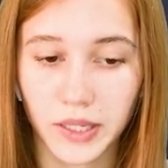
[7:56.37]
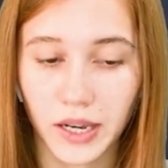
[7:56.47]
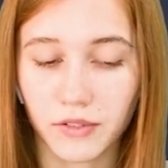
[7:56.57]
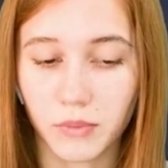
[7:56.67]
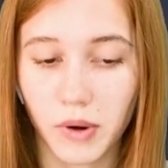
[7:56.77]

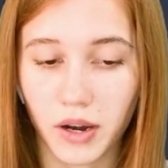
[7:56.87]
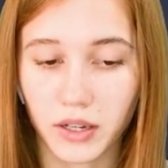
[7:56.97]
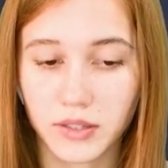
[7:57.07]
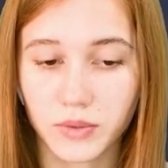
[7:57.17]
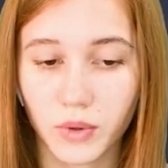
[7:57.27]
have
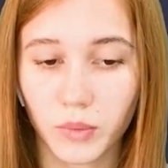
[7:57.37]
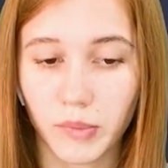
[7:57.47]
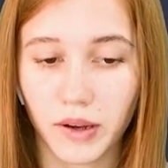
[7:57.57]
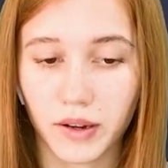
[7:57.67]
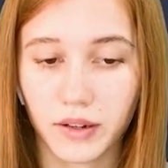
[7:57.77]
markets
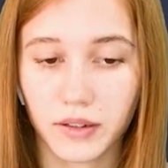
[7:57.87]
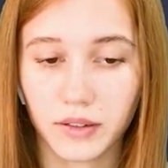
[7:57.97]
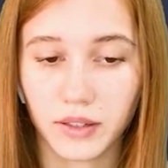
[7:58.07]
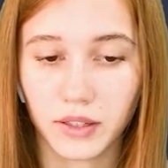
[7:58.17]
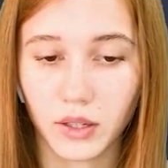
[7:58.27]
rollback
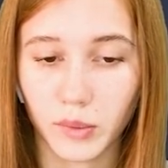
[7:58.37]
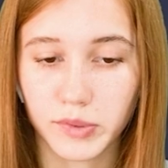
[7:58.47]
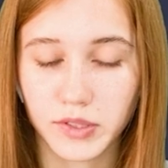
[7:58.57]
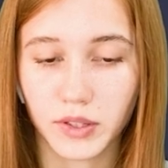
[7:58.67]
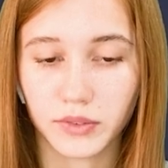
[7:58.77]
in the
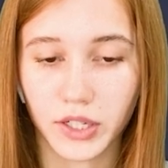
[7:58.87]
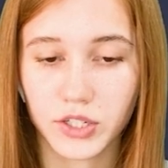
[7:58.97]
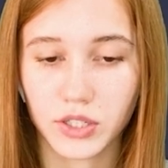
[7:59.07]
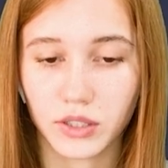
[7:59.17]
opposite direction.